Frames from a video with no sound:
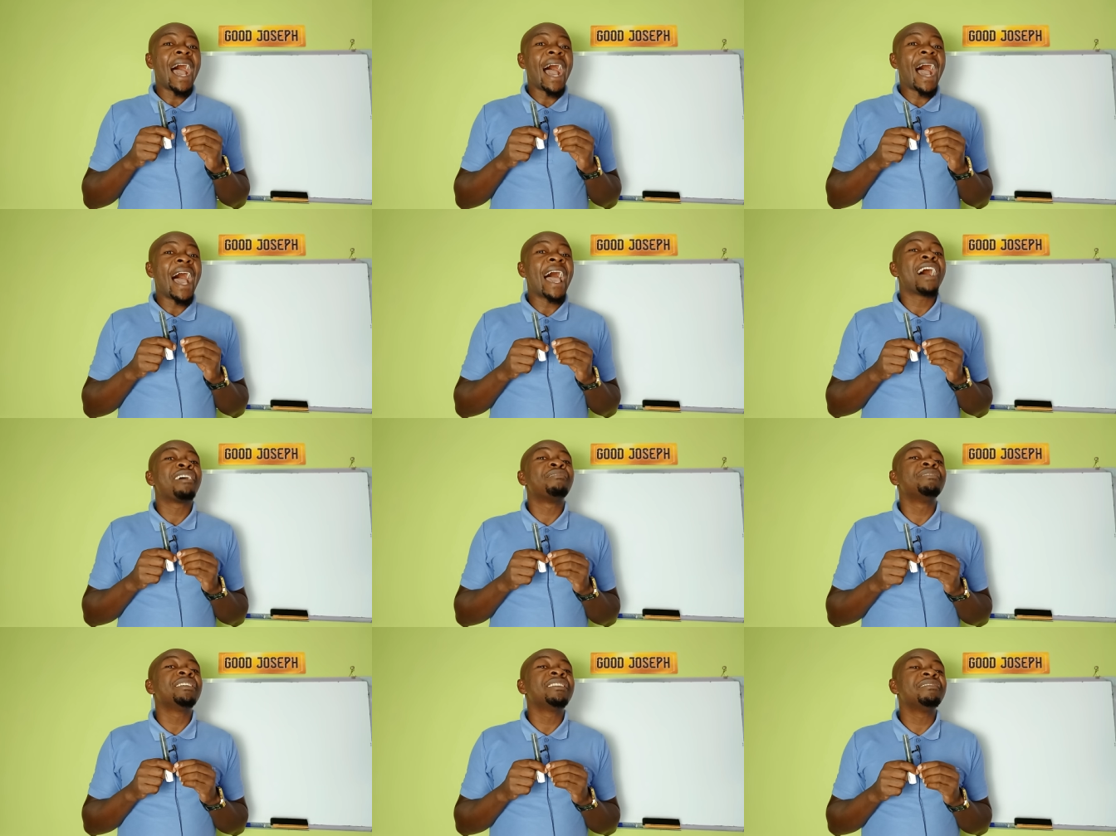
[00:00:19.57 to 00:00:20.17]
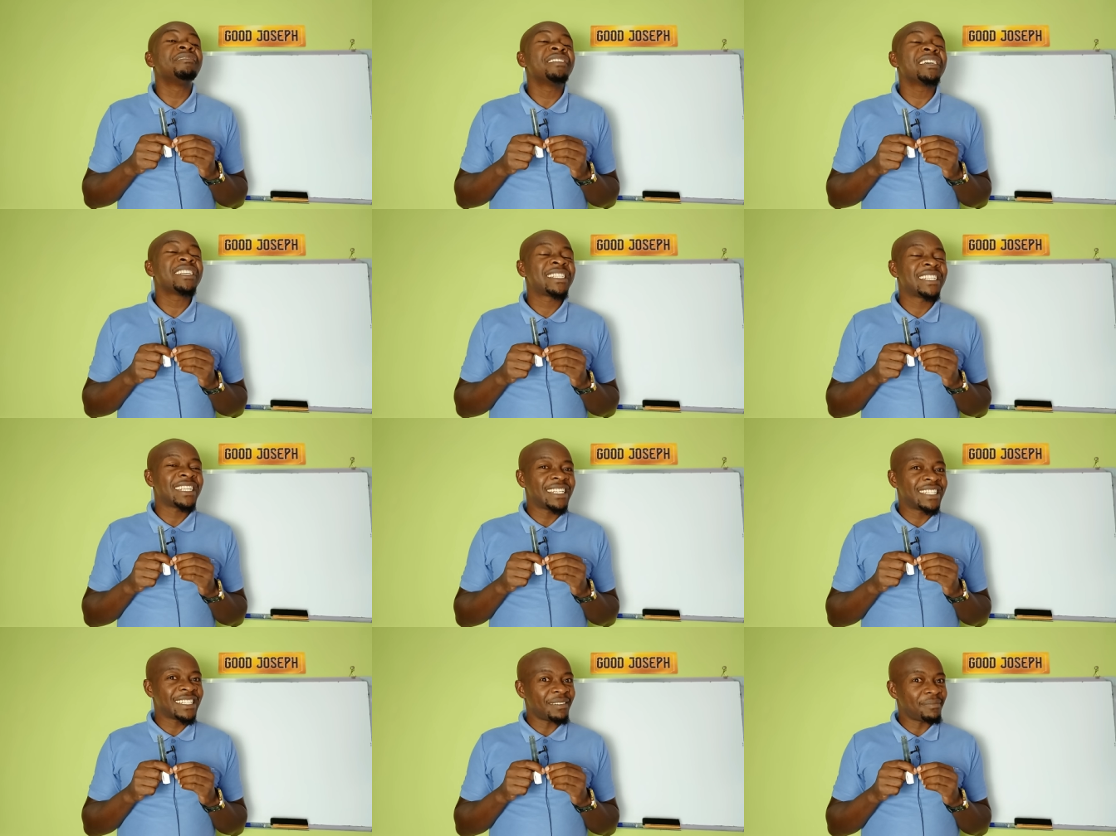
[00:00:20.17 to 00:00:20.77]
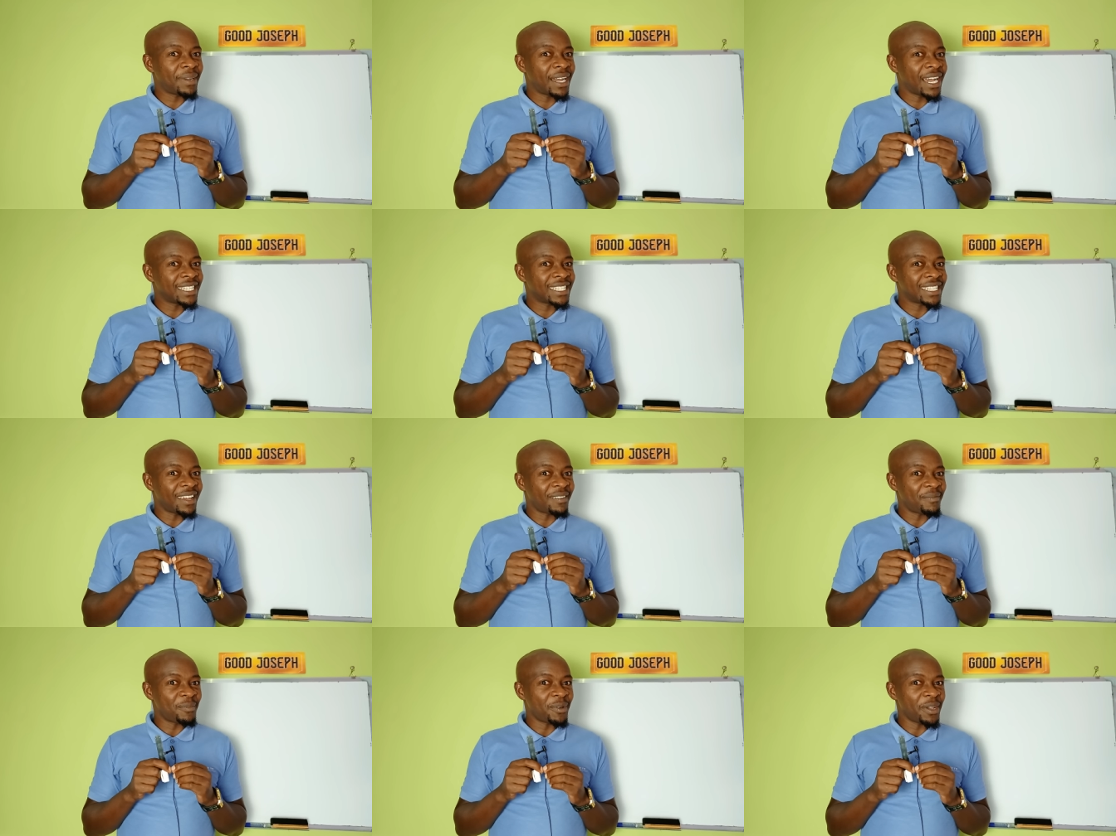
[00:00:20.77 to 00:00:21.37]
I have invested some cash
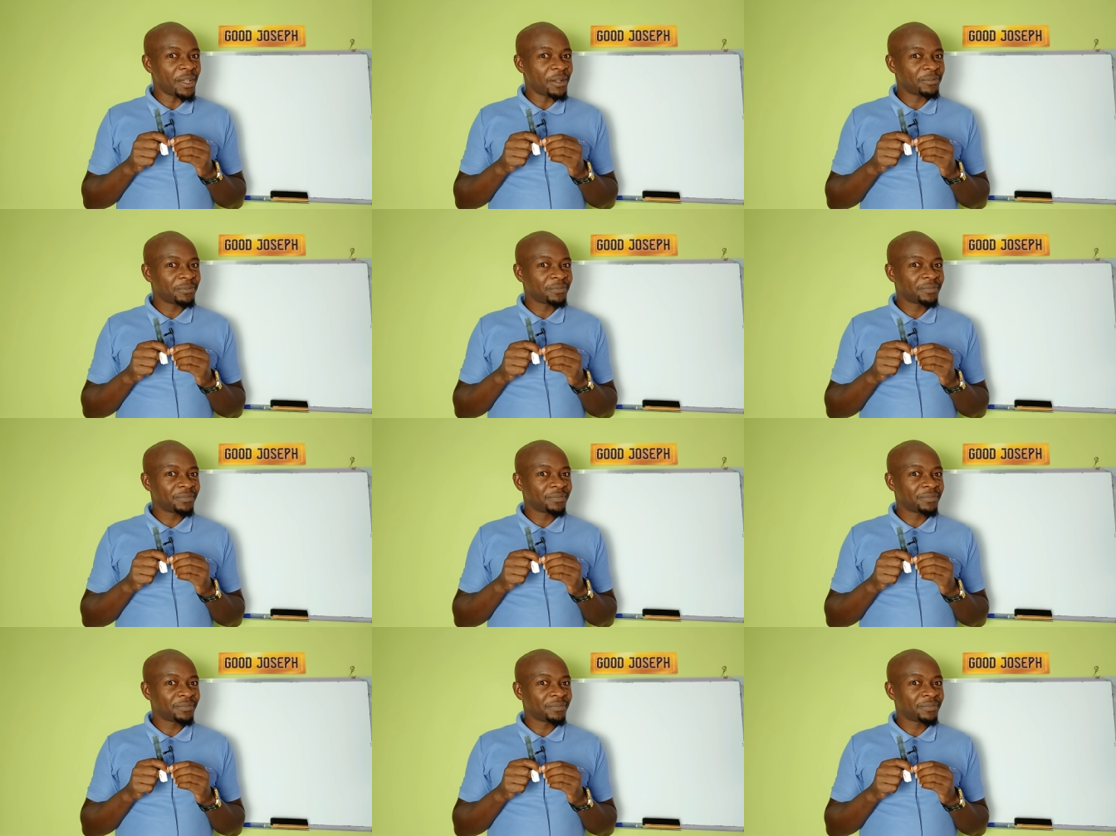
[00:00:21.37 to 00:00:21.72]
somewhere.